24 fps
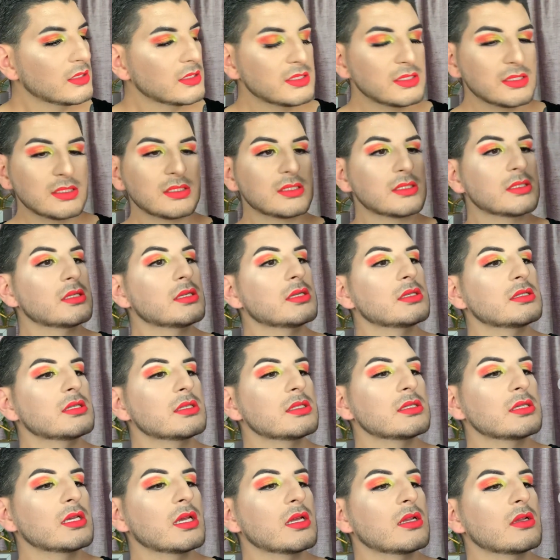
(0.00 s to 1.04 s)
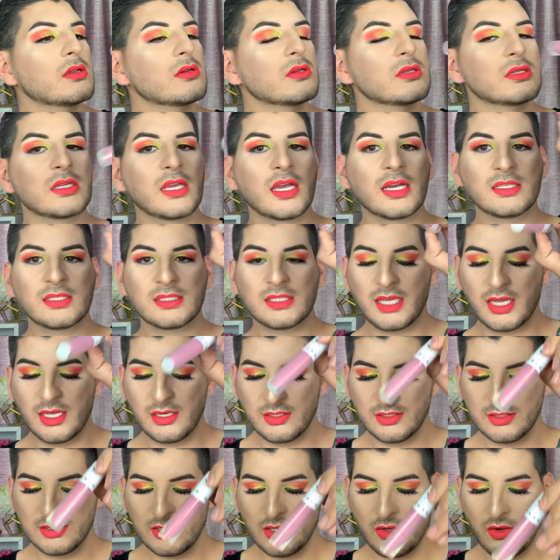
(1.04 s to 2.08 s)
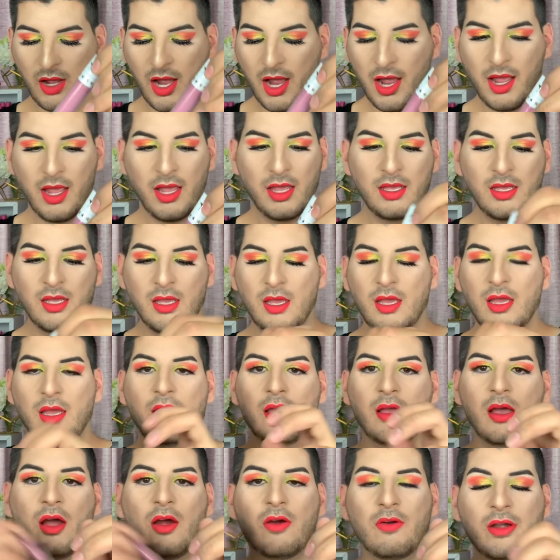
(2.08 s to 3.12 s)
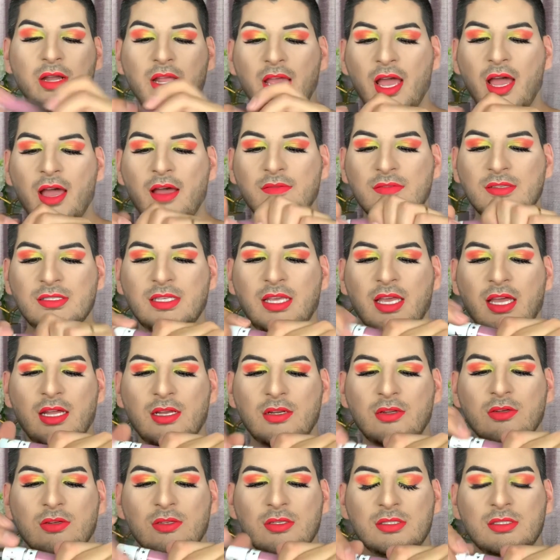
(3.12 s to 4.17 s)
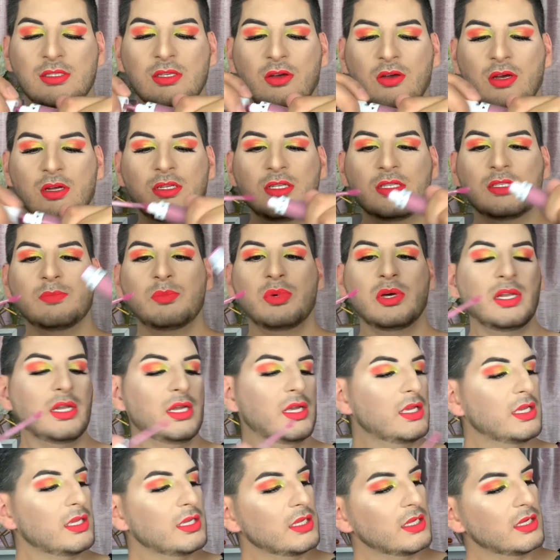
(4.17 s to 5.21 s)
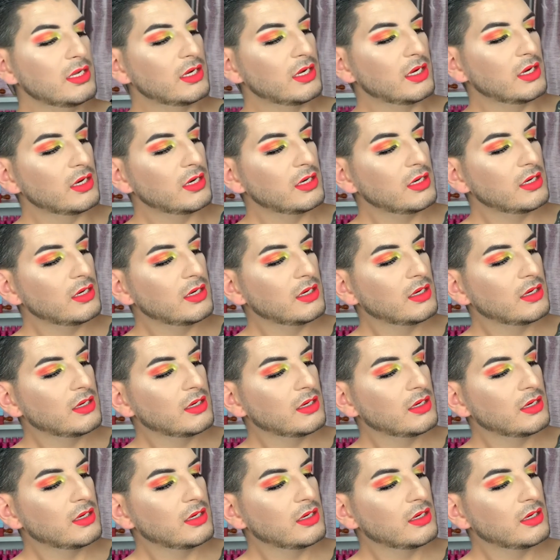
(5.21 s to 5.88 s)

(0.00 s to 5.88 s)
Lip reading: Is it Scandal? Yeah, Scandal. So I already have Scandal, so I'll just put it here,